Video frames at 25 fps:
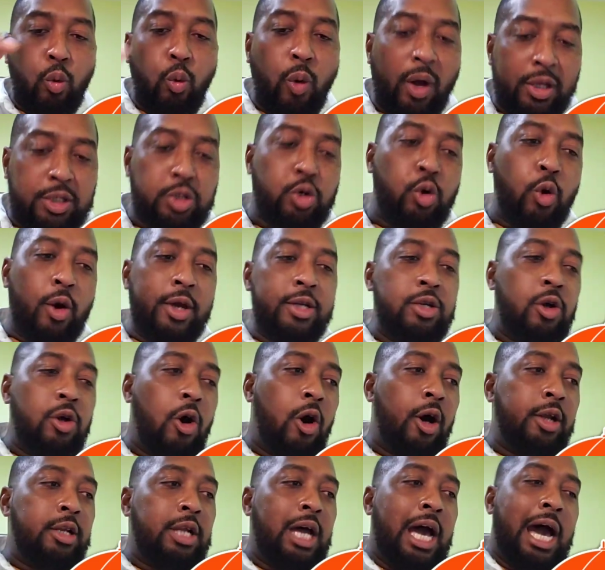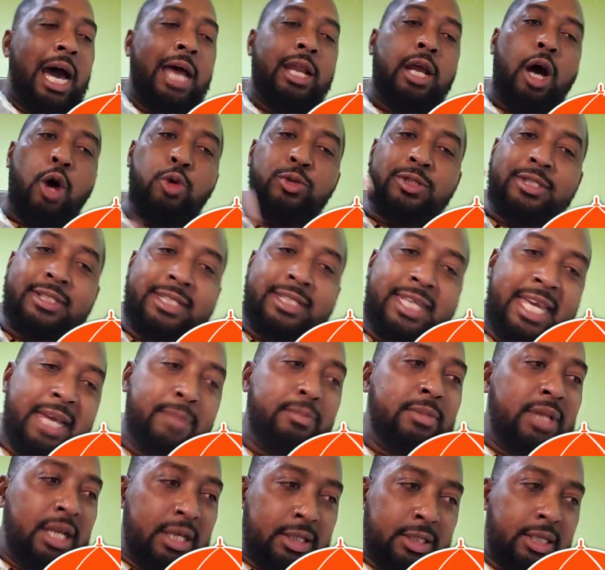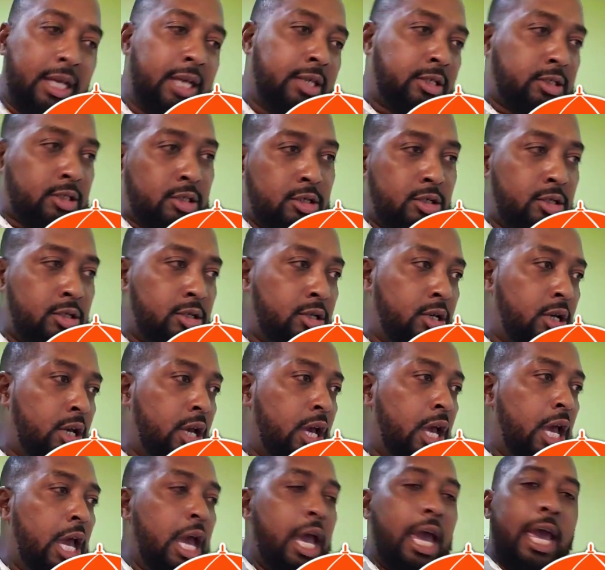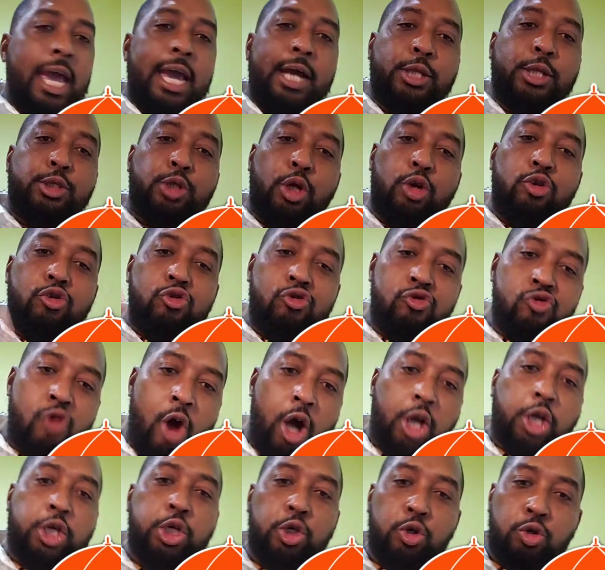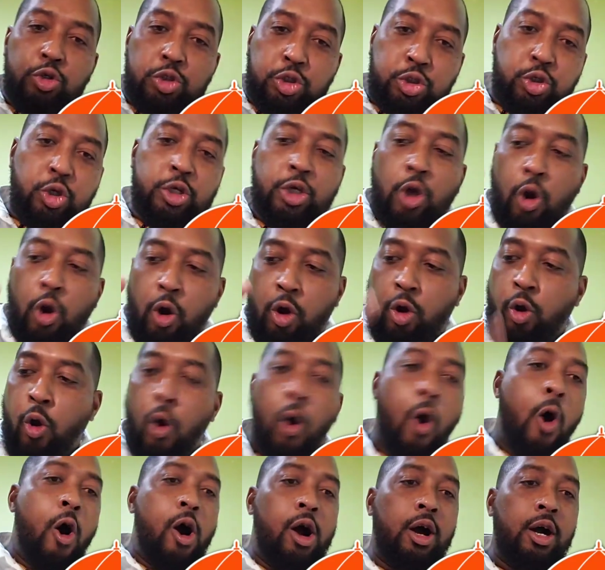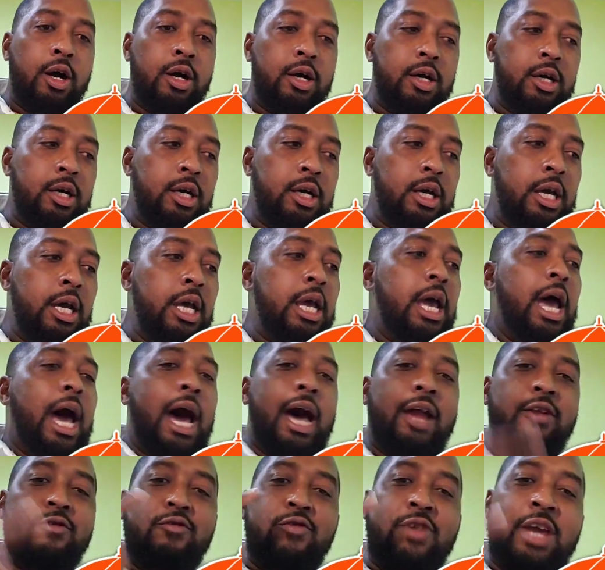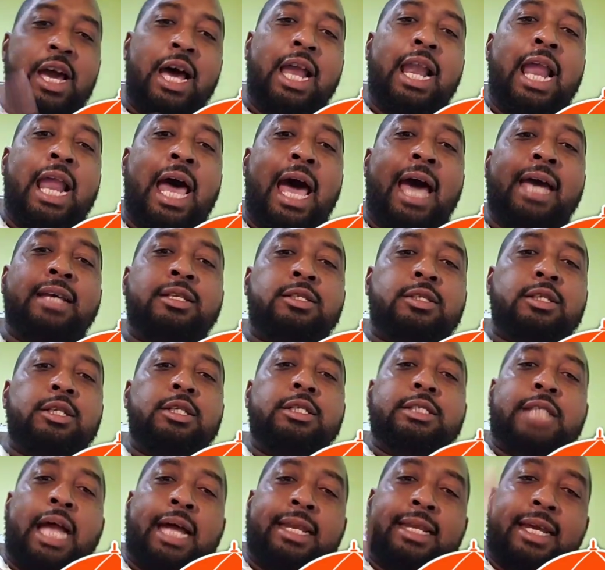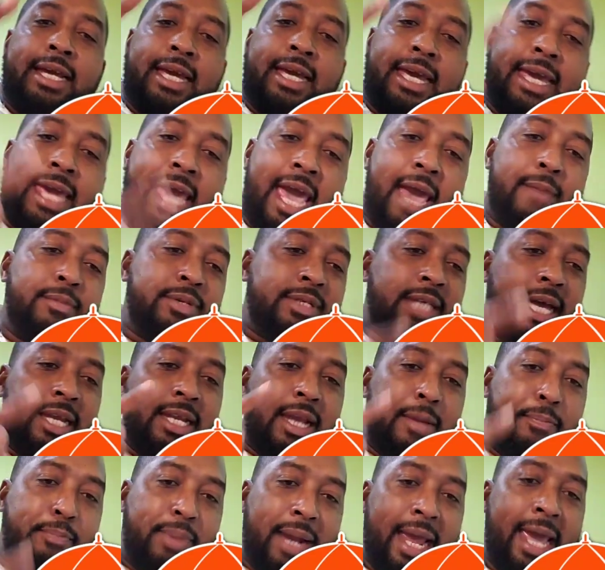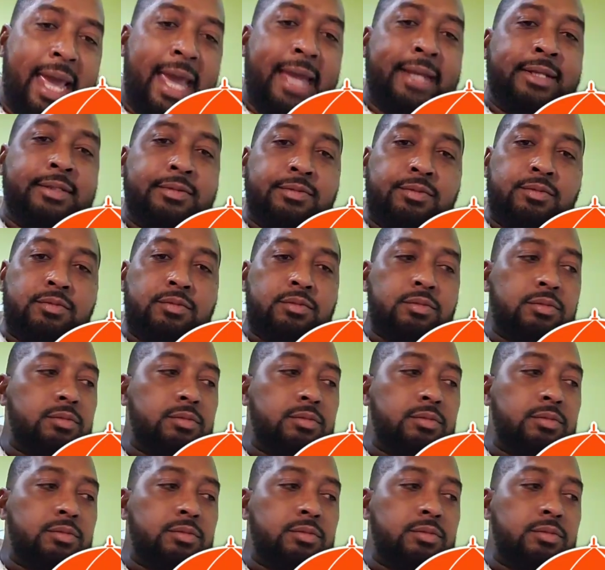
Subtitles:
what's going on and how deep this is, it will rock you to your core. And realize that the games that they're playing